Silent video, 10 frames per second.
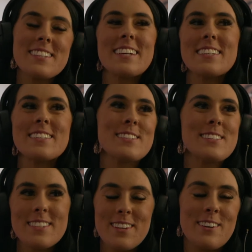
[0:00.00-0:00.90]
Like, it's
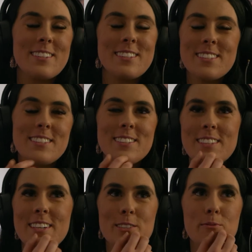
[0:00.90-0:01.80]
honestly
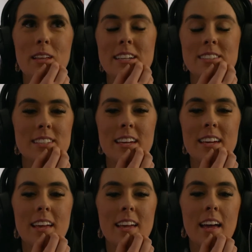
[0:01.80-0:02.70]
such a
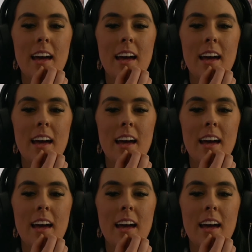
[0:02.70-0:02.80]
blessing.